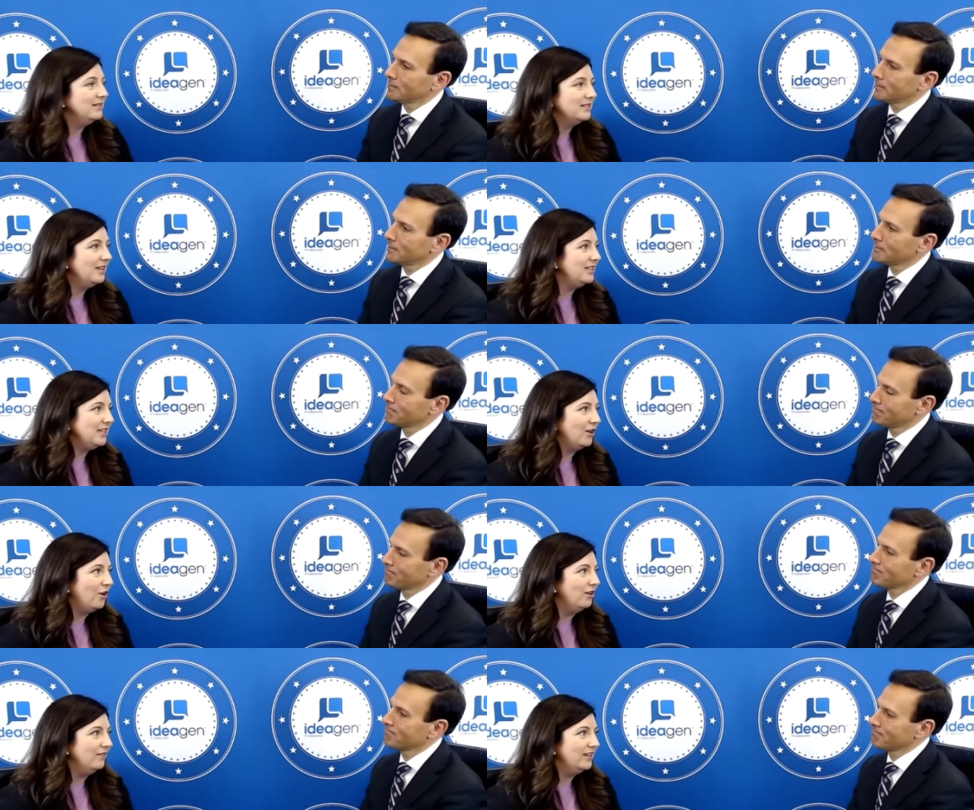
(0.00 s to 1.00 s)
Speaker 1: it's going to
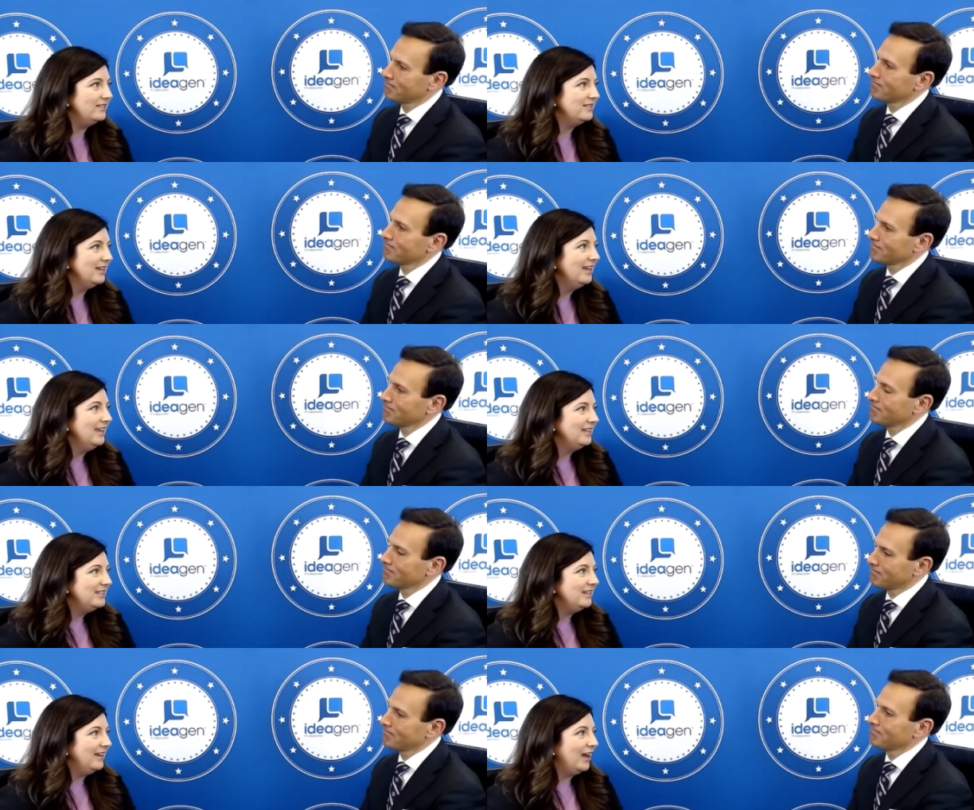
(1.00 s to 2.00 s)
take all of us
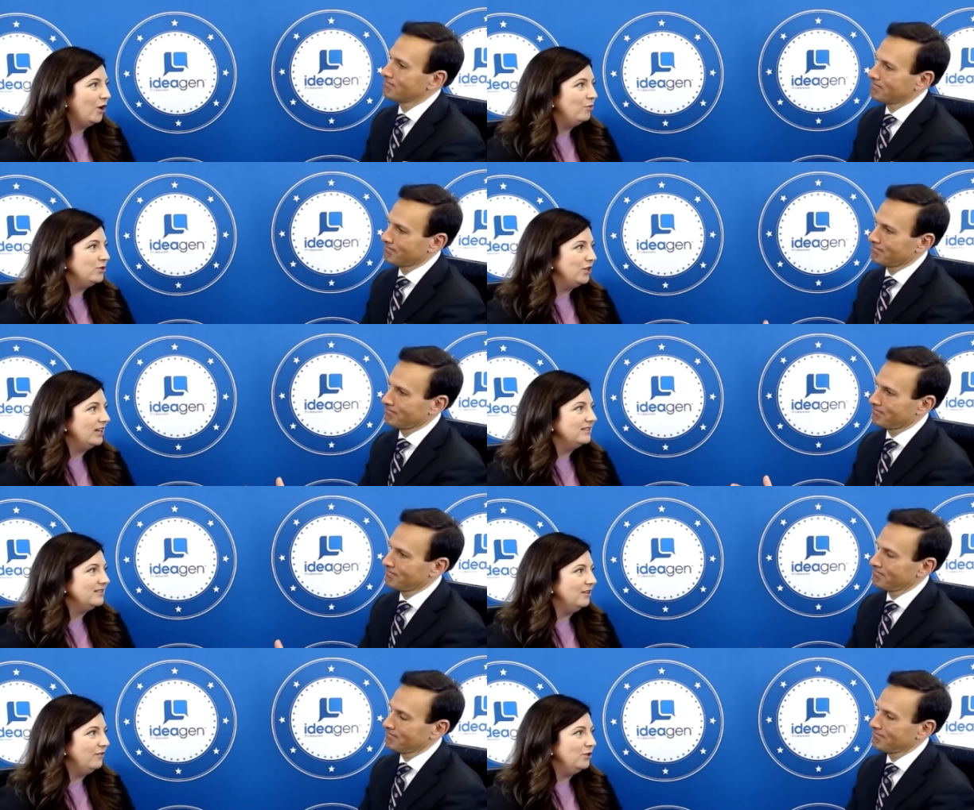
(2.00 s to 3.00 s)
to help
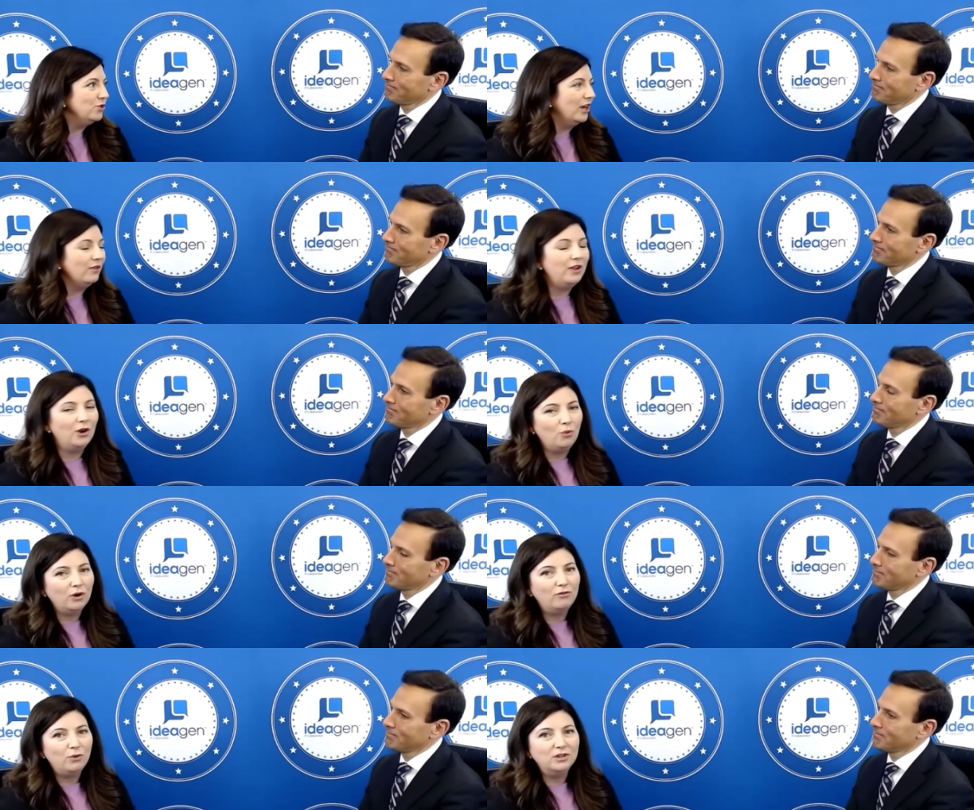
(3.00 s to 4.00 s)
address the future healthcare
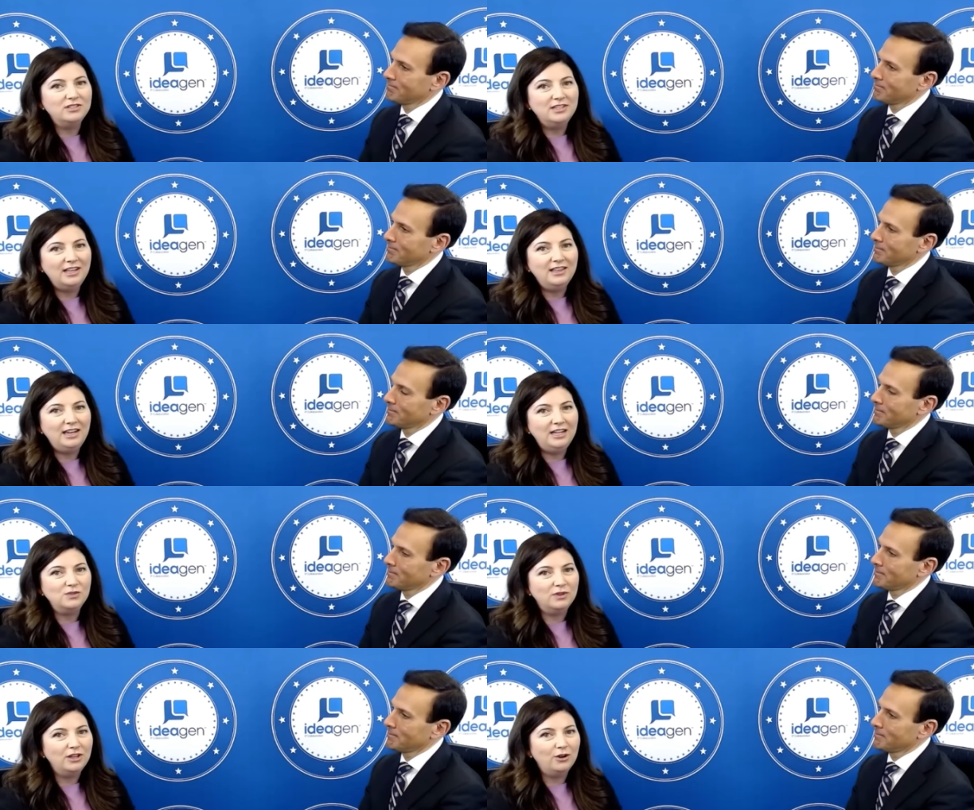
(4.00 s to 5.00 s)
workforce and the
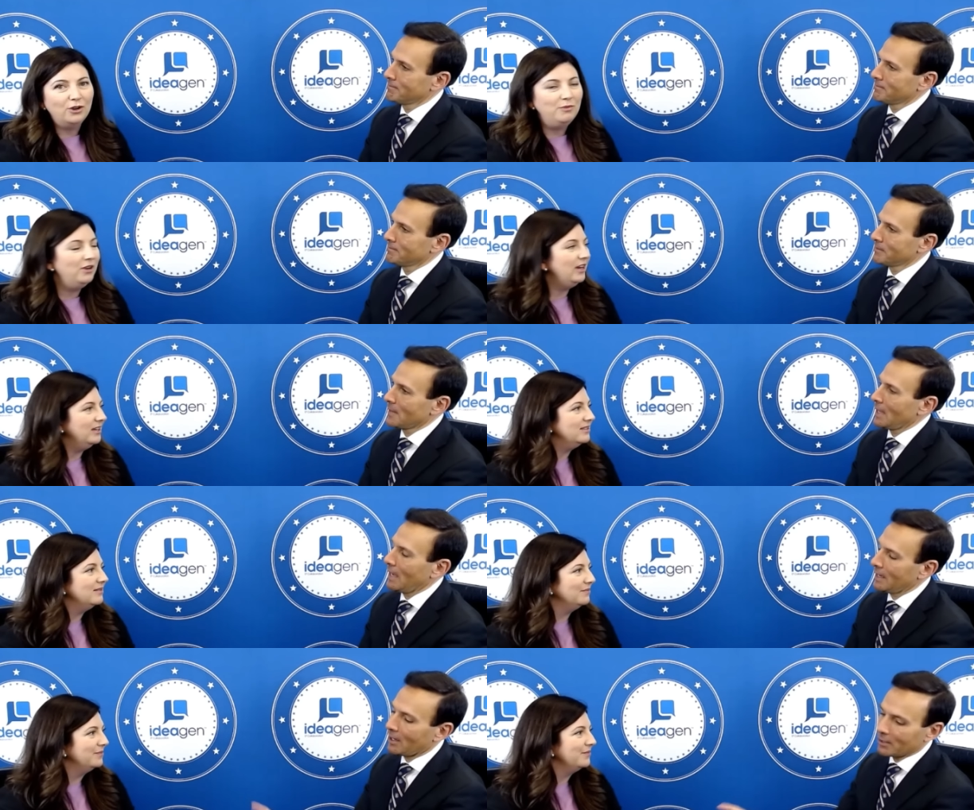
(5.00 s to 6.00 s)
needs within our
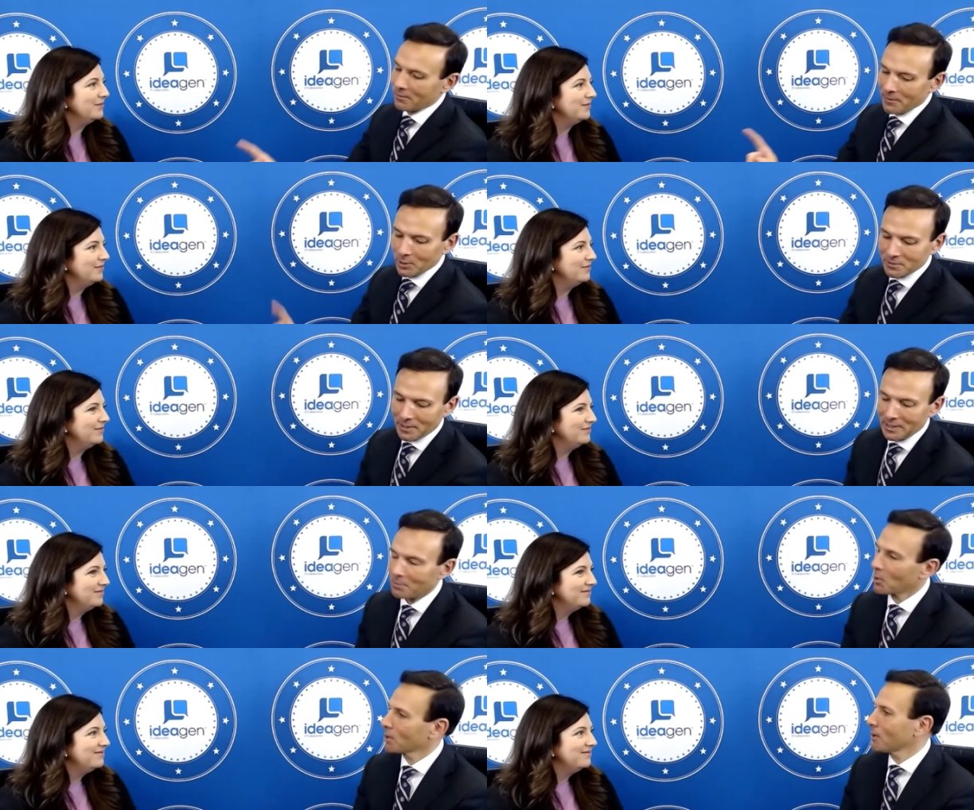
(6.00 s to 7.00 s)
communities. And
Speaker 2: how can folks find
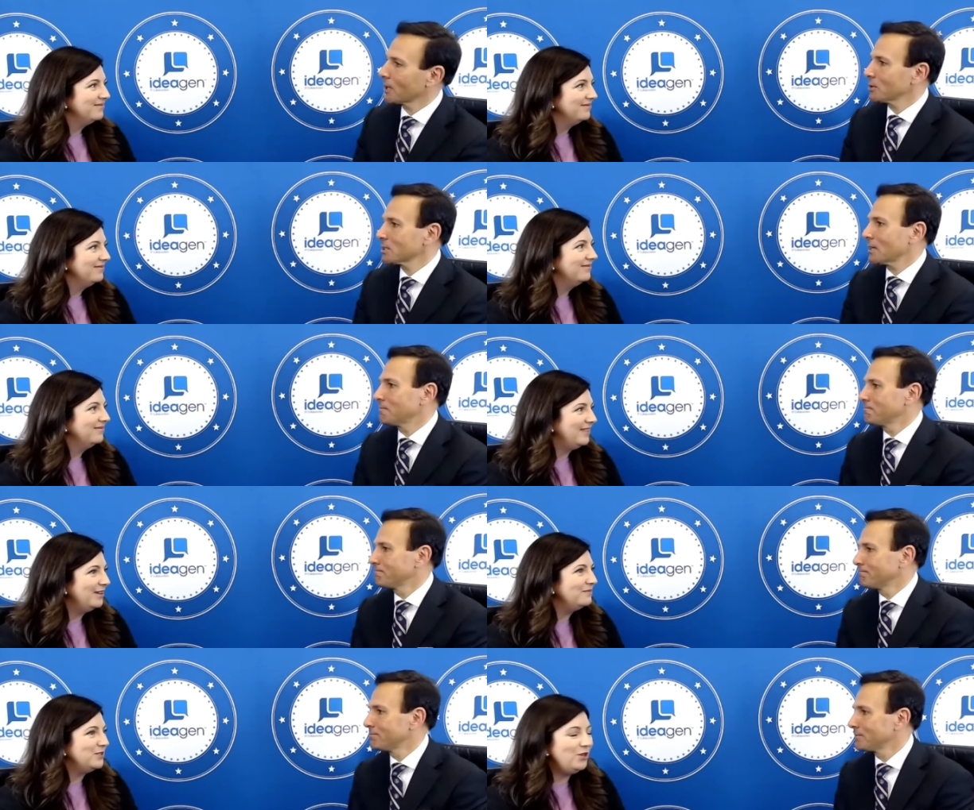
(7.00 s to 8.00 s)
out more about HOSA?
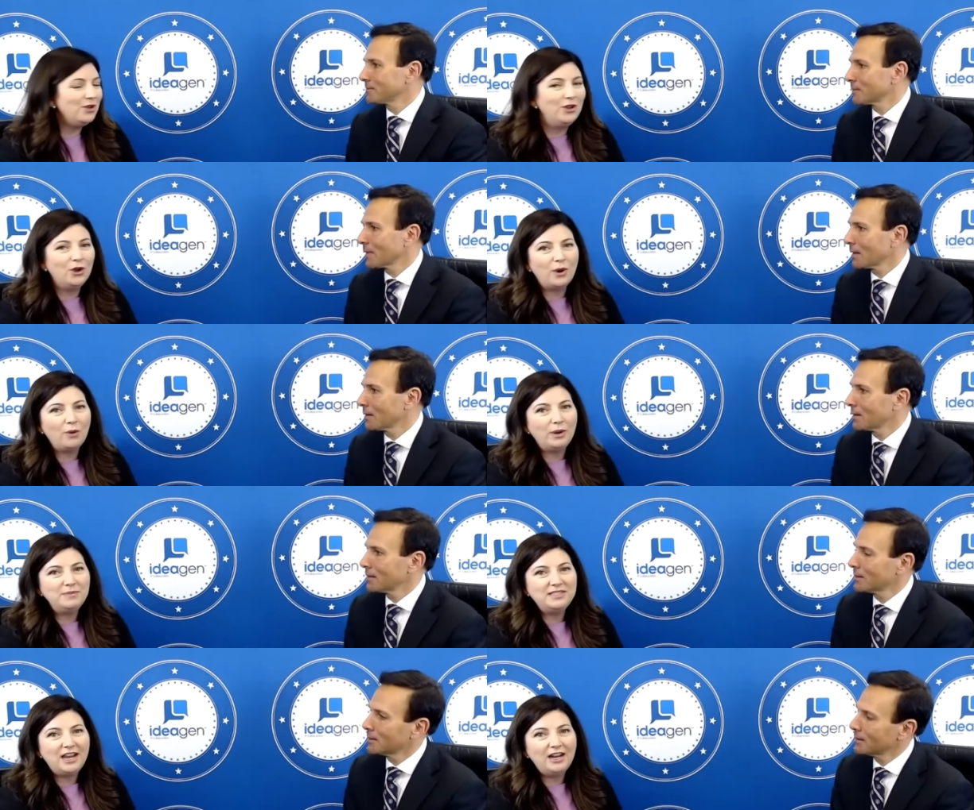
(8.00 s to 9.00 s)
Speaker 1: Yeah, so you can go to our
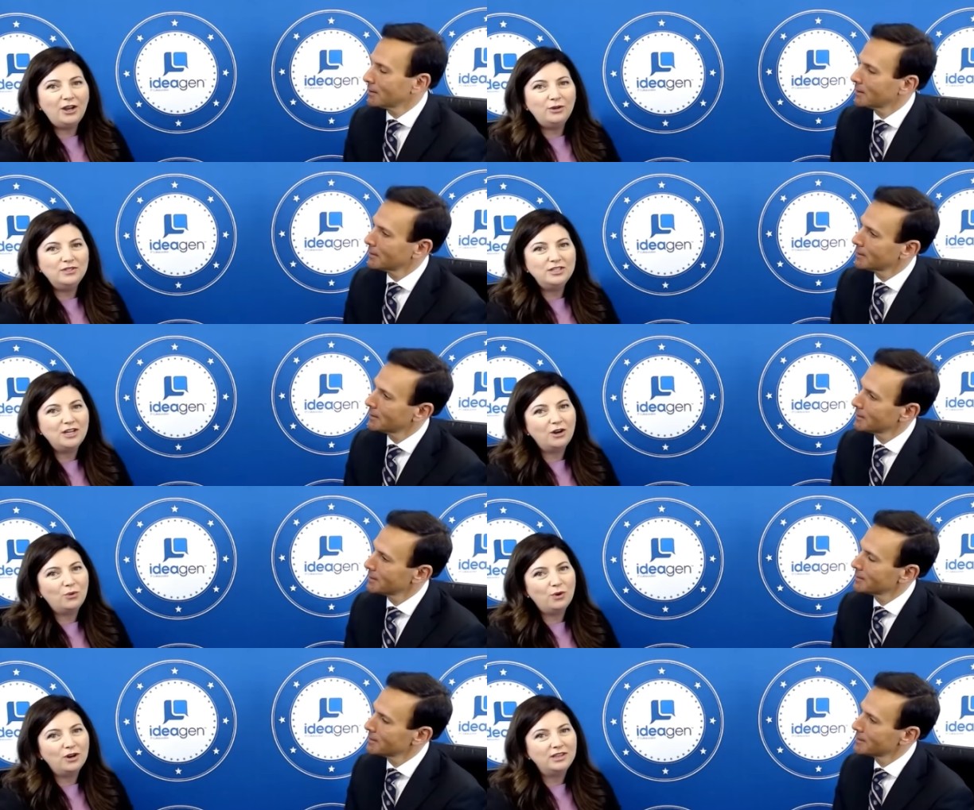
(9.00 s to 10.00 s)
website,
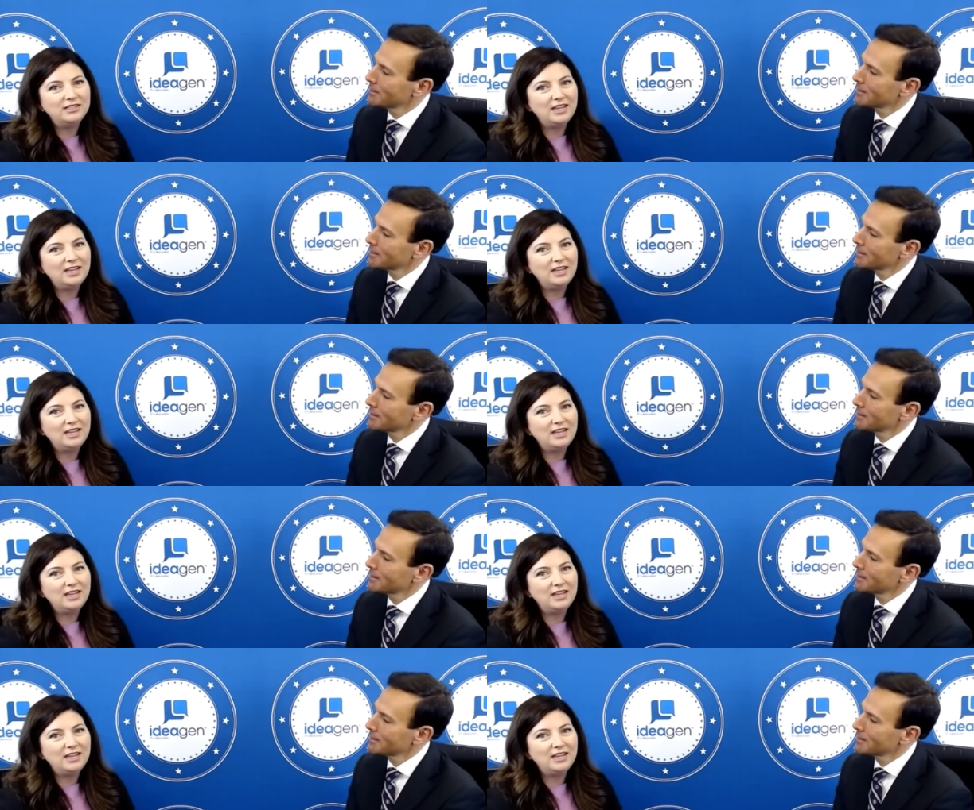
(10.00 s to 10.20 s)
hosa.org. That's